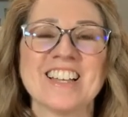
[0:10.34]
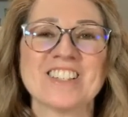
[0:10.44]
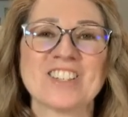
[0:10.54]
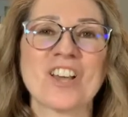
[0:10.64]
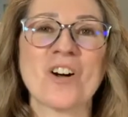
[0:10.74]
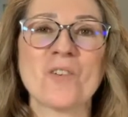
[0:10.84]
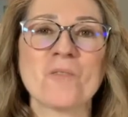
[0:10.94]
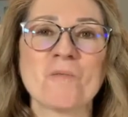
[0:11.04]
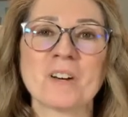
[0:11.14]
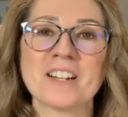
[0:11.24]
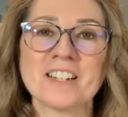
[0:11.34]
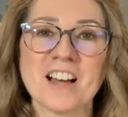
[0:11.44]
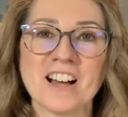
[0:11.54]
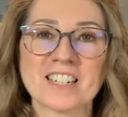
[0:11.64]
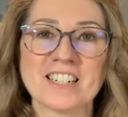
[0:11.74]
So we're going to
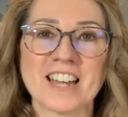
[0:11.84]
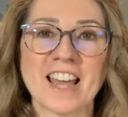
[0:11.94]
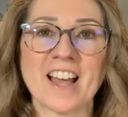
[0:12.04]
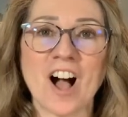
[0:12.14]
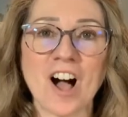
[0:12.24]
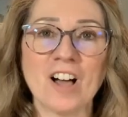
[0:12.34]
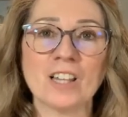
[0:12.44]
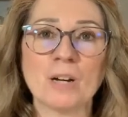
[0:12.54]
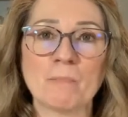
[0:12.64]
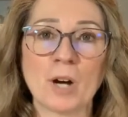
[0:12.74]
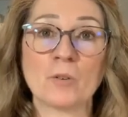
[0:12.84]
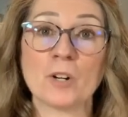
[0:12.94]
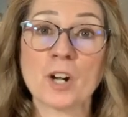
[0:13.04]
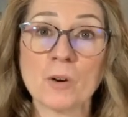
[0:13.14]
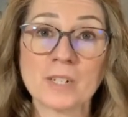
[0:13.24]
talk today all about
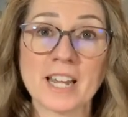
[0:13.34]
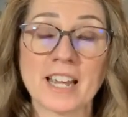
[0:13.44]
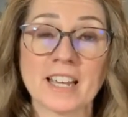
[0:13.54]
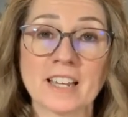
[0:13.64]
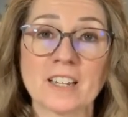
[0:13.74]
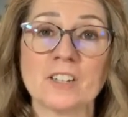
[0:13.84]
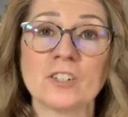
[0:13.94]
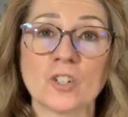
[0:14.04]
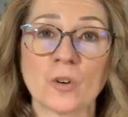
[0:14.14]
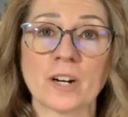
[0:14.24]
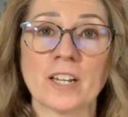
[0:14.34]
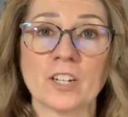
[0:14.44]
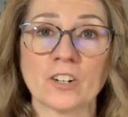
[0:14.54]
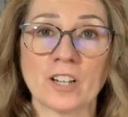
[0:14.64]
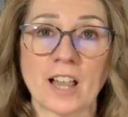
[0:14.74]
note-taking during
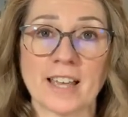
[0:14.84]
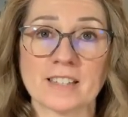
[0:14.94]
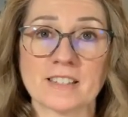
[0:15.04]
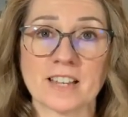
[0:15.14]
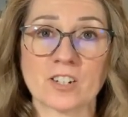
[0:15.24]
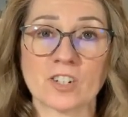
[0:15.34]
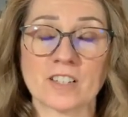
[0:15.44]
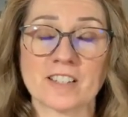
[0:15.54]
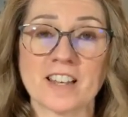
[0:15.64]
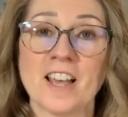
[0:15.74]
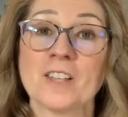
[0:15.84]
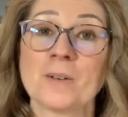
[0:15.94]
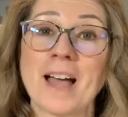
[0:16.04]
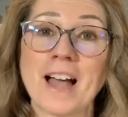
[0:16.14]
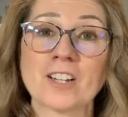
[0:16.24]
your client sessions. So
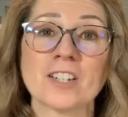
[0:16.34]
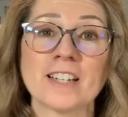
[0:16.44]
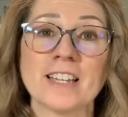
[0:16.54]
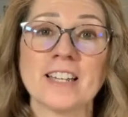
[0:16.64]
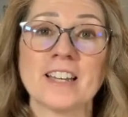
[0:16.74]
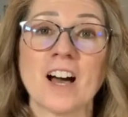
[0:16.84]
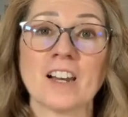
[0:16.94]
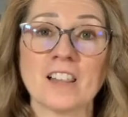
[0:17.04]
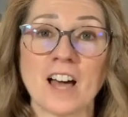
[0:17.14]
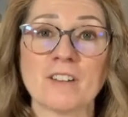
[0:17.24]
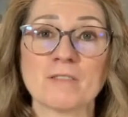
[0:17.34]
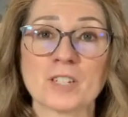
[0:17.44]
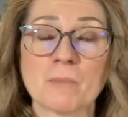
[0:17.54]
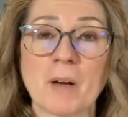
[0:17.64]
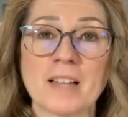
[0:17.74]
I actually got a lot of
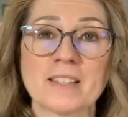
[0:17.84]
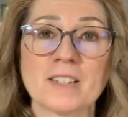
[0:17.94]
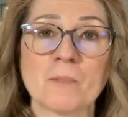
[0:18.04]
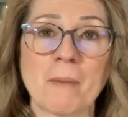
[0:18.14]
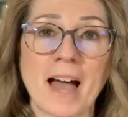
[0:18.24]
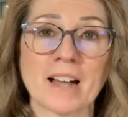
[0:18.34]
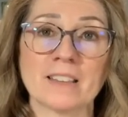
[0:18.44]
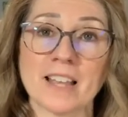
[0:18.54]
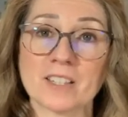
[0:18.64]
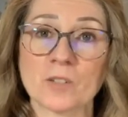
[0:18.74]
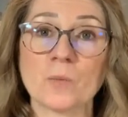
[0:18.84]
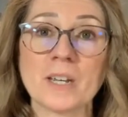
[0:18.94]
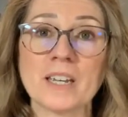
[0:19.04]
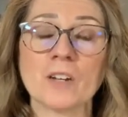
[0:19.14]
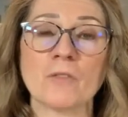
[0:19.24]
responses back last
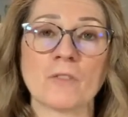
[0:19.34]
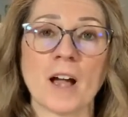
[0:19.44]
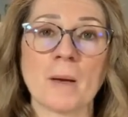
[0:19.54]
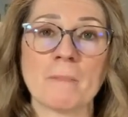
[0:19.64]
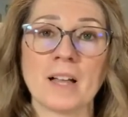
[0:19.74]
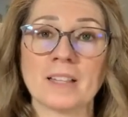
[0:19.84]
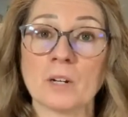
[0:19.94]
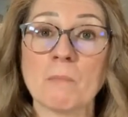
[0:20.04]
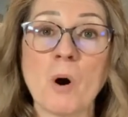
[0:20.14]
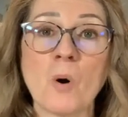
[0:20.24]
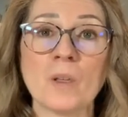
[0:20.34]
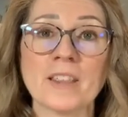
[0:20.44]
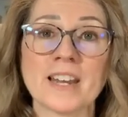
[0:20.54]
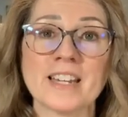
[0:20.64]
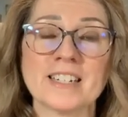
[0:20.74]
week from a little poll
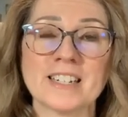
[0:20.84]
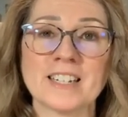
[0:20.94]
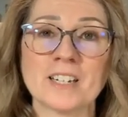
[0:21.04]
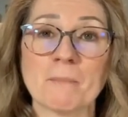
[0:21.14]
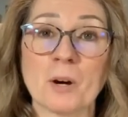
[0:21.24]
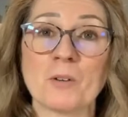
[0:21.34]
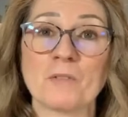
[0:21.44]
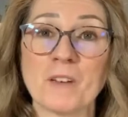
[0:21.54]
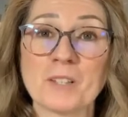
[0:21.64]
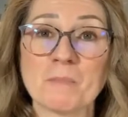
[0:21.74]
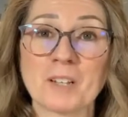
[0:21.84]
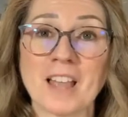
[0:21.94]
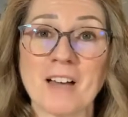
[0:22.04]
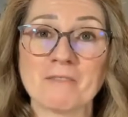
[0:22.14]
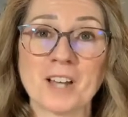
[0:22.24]
that I did about Facebook
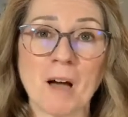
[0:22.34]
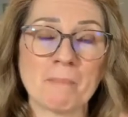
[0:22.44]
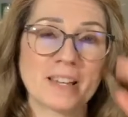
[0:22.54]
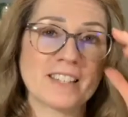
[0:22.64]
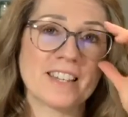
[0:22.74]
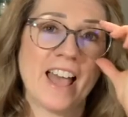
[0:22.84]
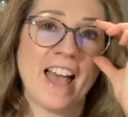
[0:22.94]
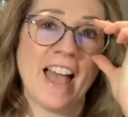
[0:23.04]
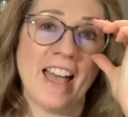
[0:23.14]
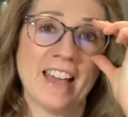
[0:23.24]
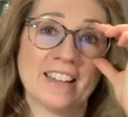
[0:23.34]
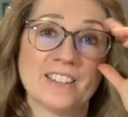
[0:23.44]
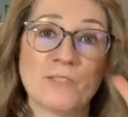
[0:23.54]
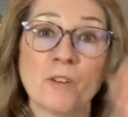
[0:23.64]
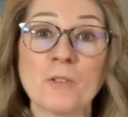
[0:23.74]
Live topics,
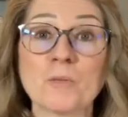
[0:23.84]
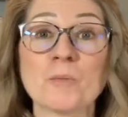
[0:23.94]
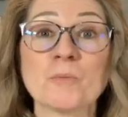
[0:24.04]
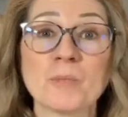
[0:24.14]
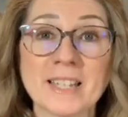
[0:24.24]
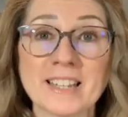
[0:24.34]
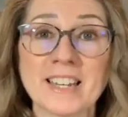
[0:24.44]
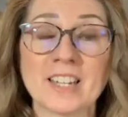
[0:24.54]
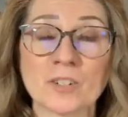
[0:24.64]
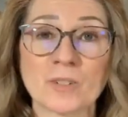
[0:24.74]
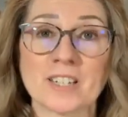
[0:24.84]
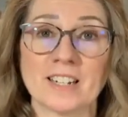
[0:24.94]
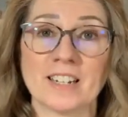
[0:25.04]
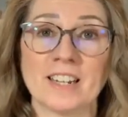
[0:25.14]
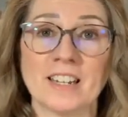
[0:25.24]
and folks were really
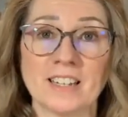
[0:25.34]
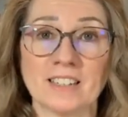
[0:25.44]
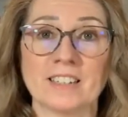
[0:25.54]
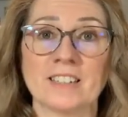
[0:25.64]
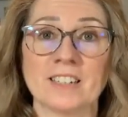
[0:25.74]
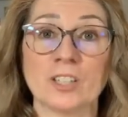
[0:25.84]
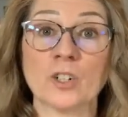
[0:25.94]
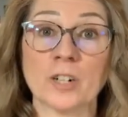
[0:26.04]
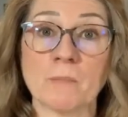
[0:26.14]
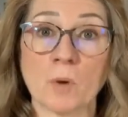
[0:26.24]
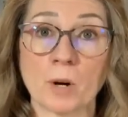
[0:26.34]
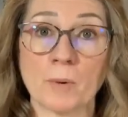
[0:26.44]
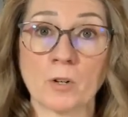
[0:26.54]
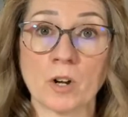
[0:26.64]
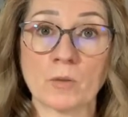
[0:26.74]
interested in learning more
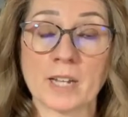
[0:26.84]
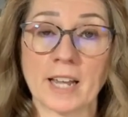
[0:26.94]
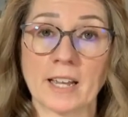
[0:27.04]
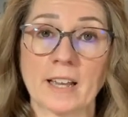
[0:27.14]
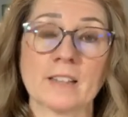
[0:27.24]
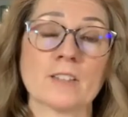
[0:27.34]
about note-taking.